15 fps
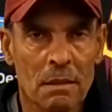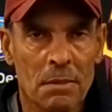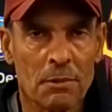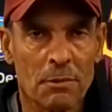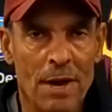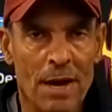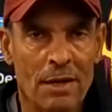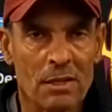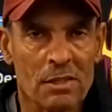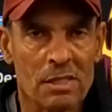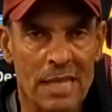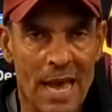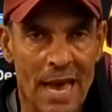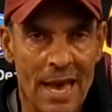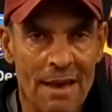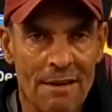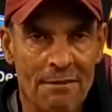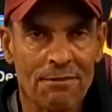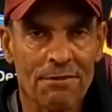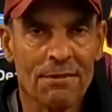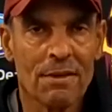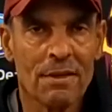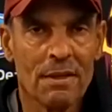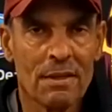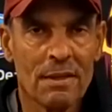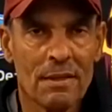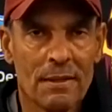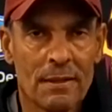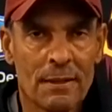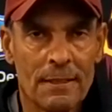be around our staff
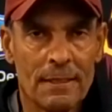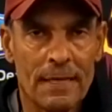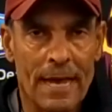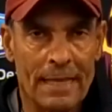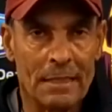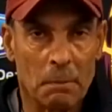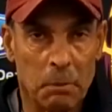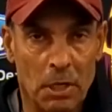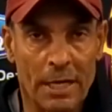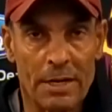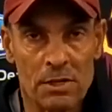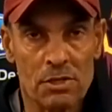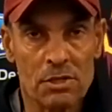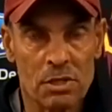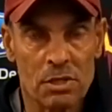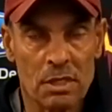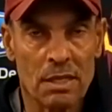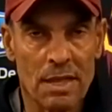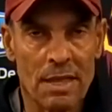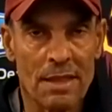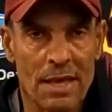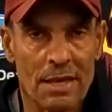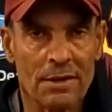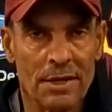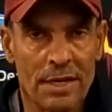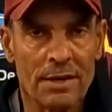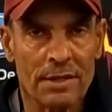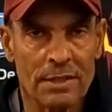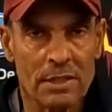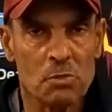and the players that are
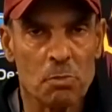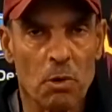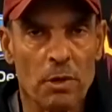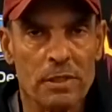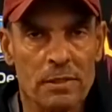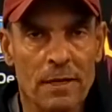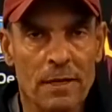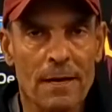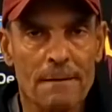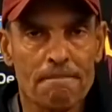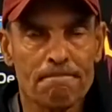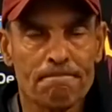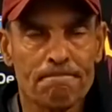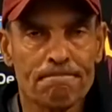here at this point in time.